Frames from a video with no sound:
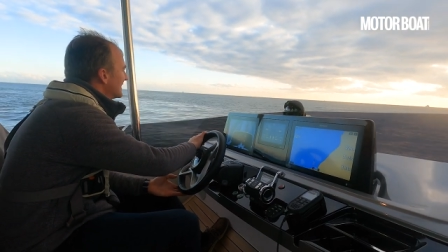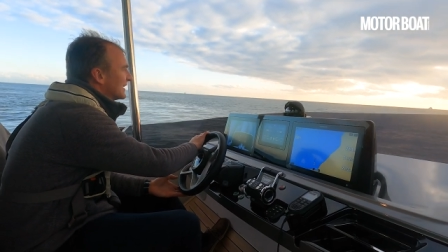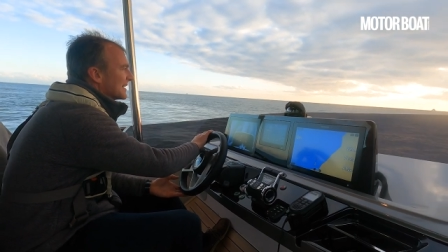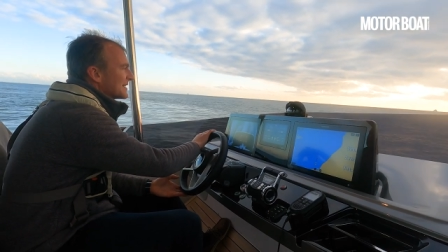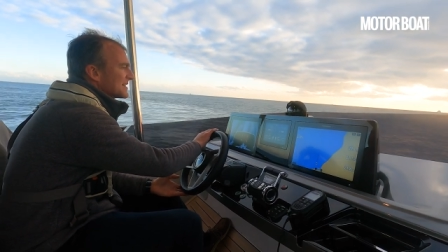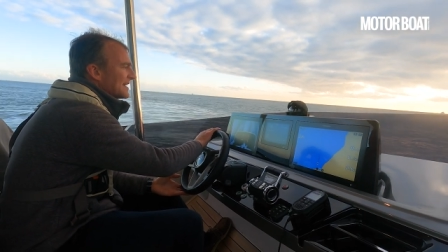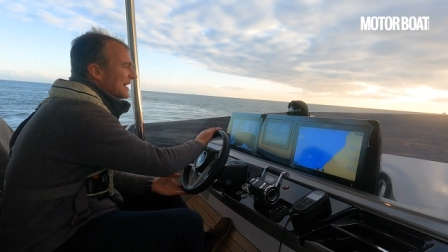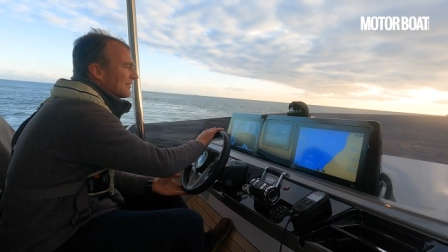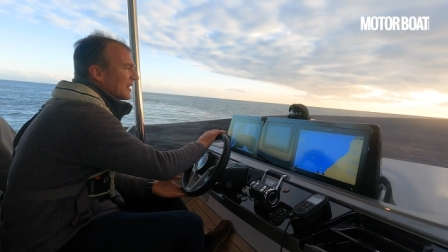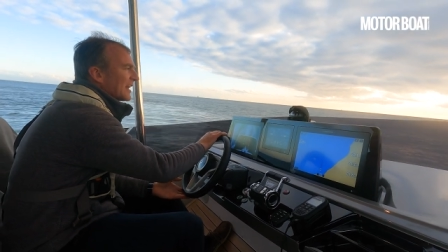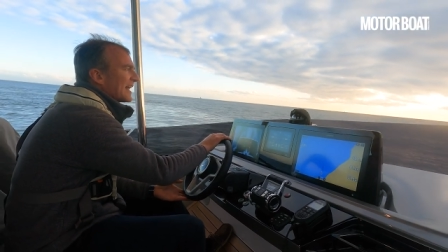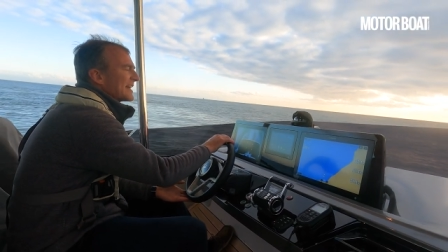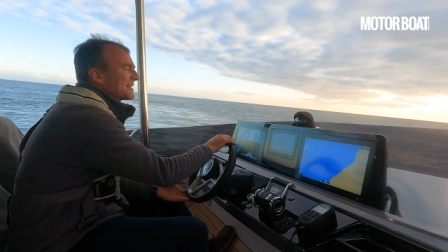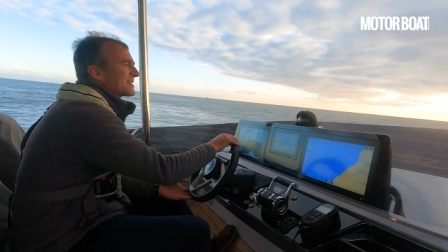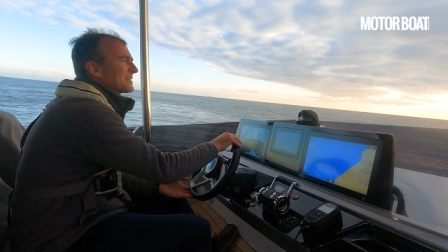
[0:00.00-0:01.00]
it is
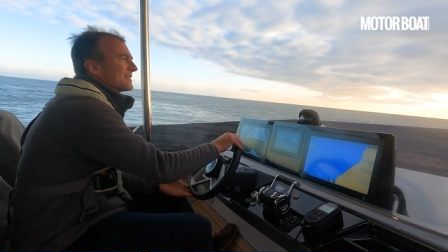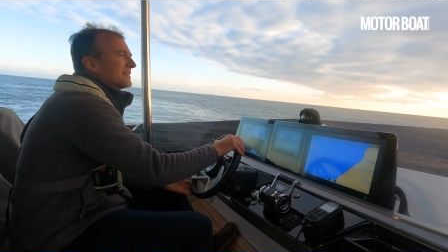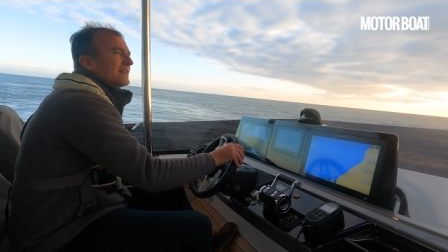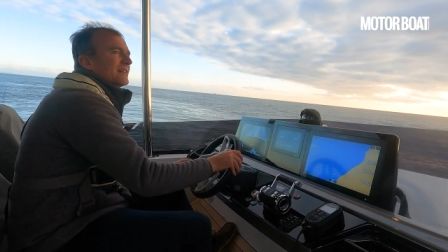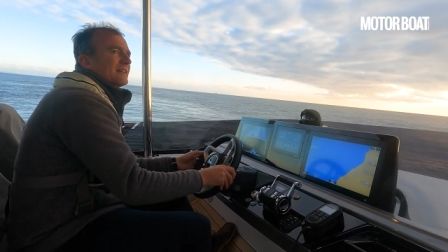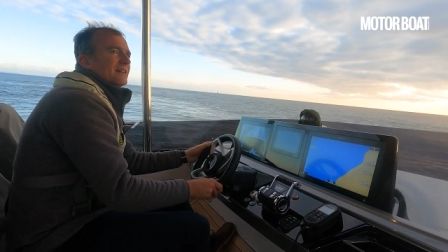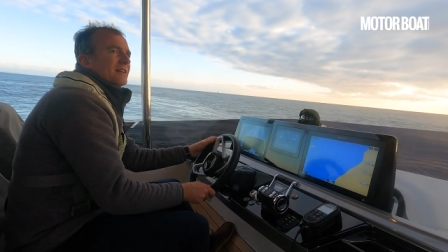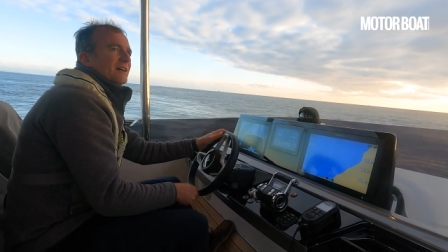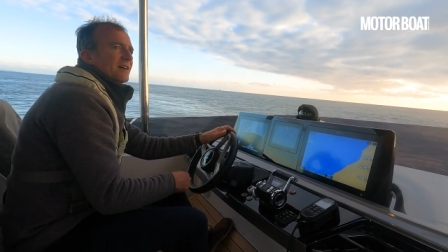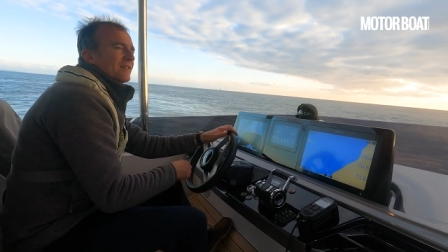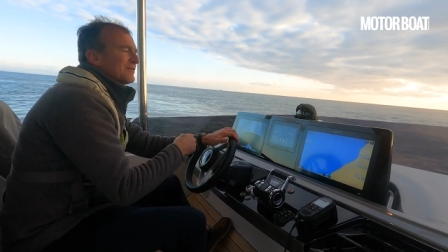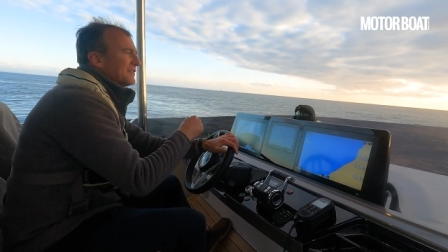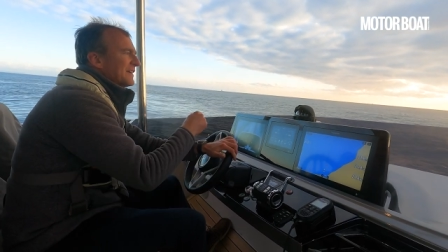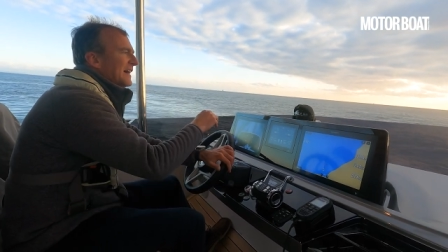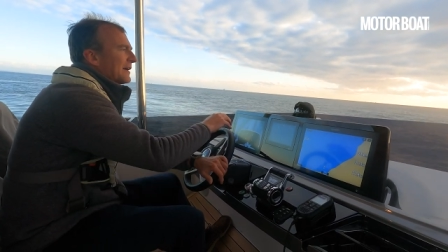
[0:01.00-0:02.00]
nevertheless a
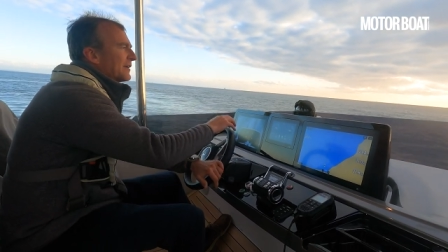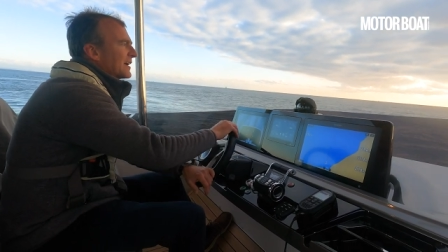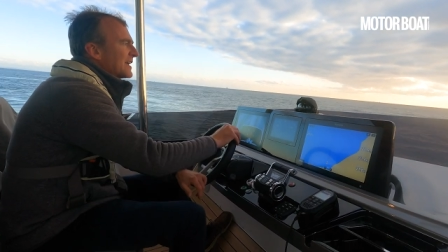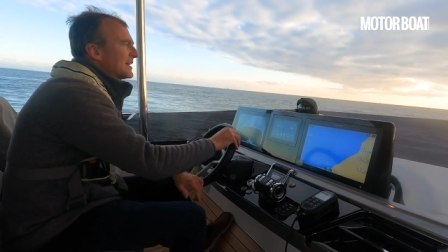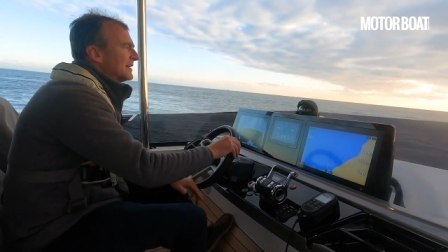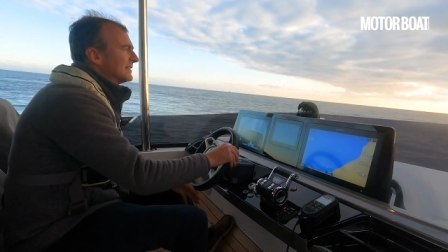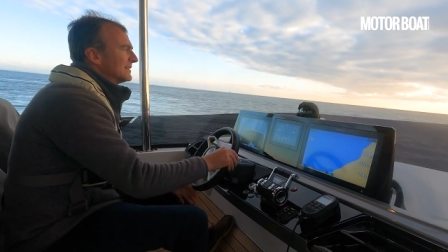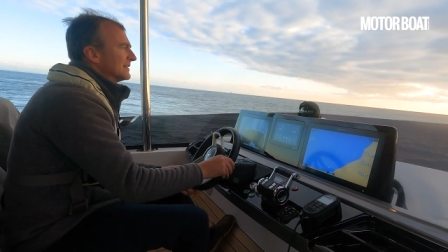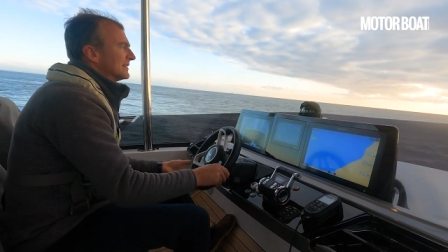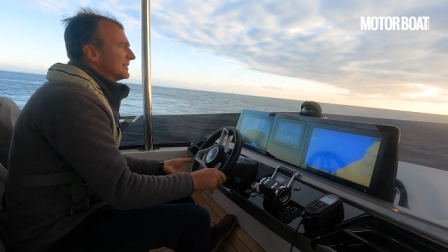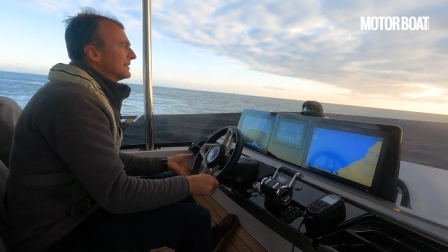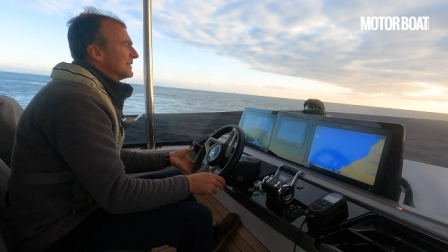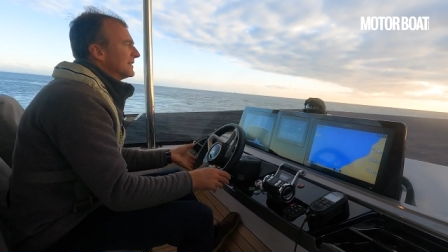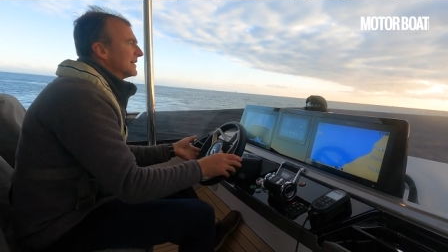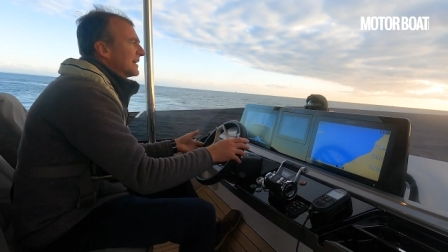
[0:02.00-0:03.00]
very
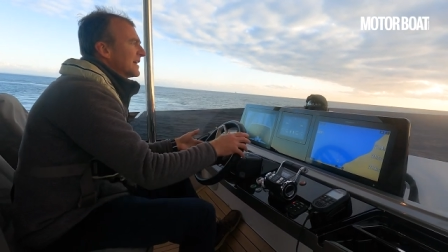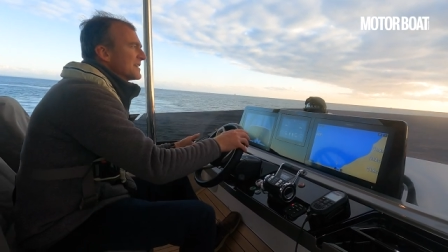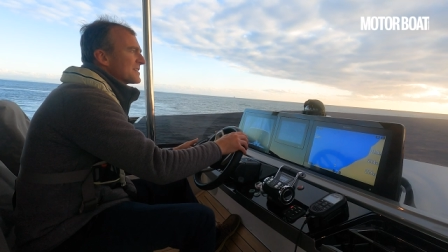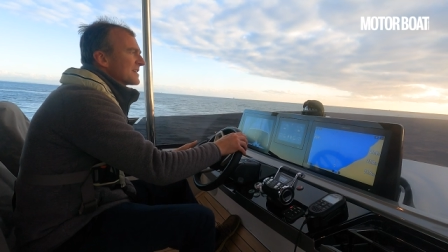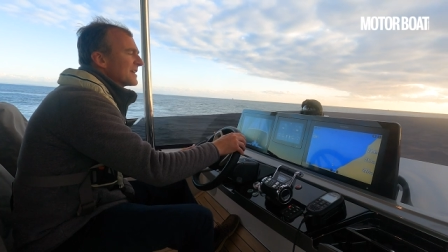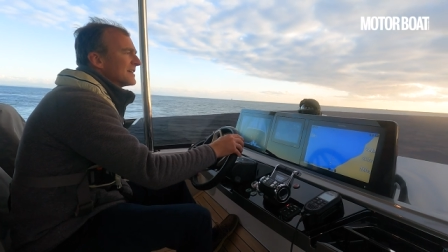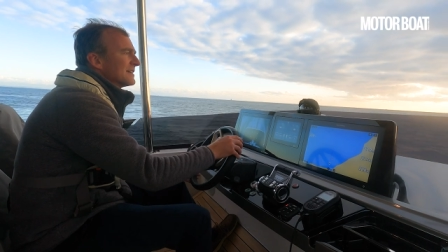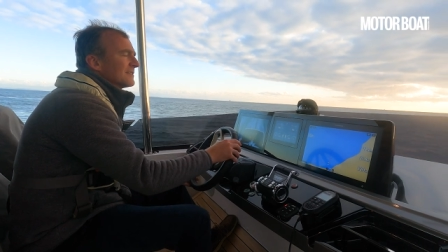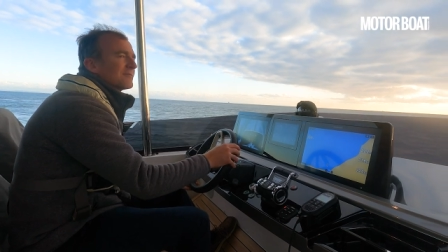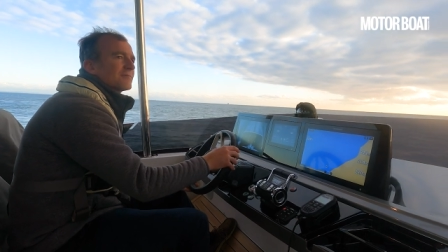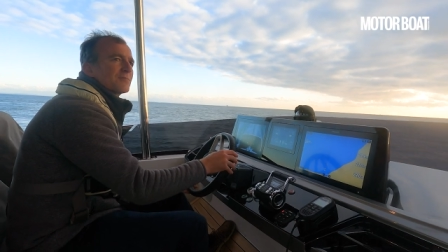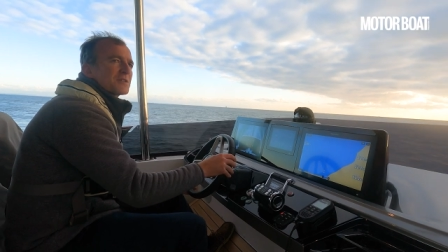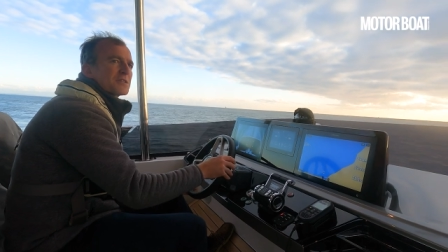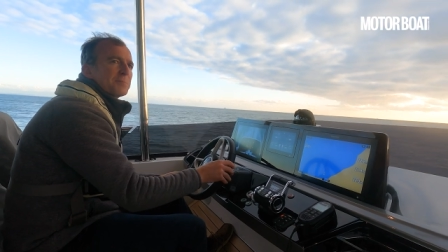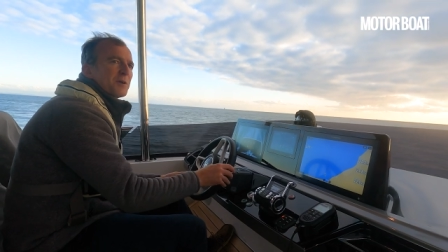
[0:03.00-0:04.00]
easy,
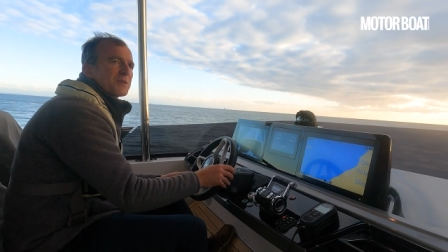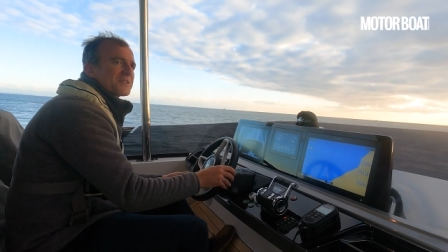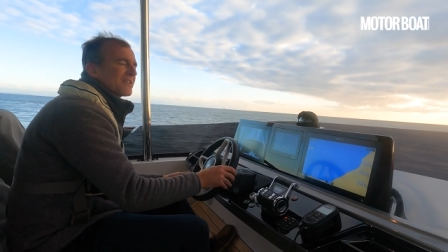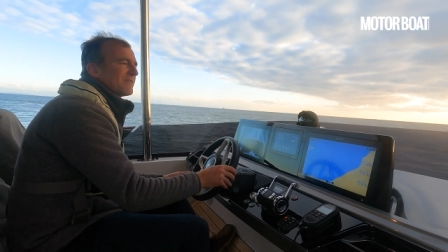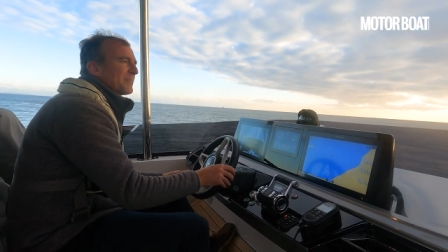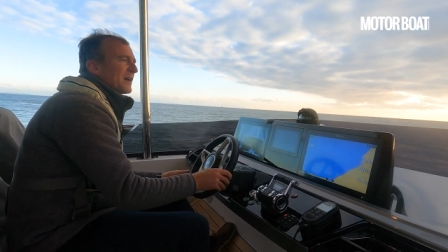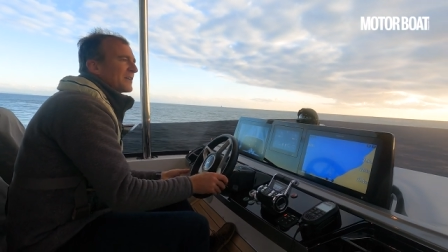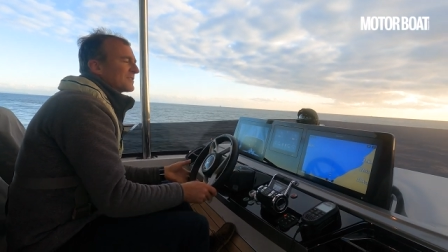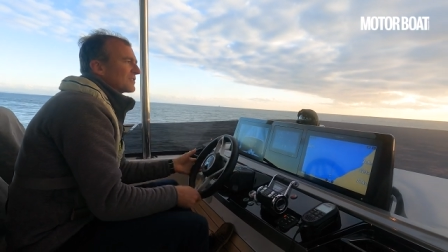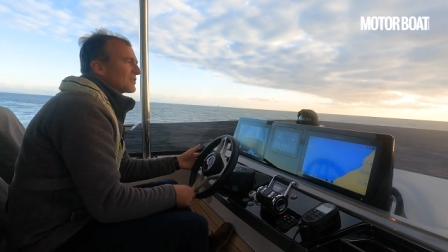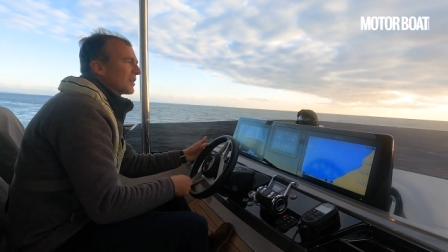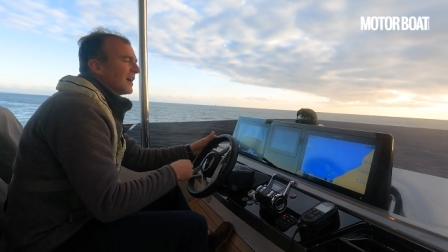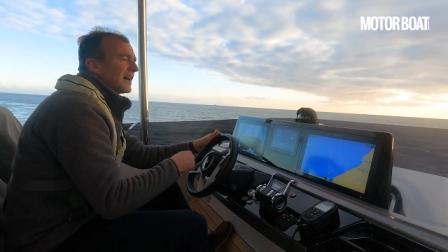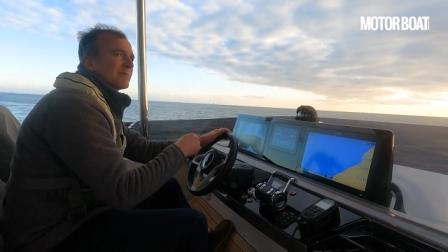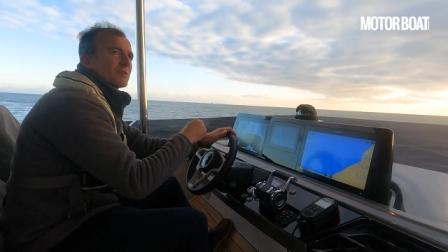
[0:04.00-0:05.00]
responsive boat to
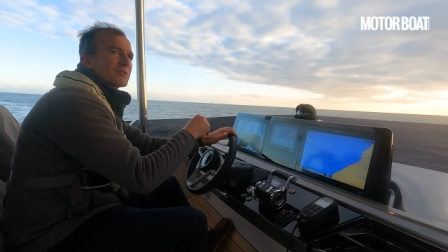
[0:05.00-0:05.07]
drive.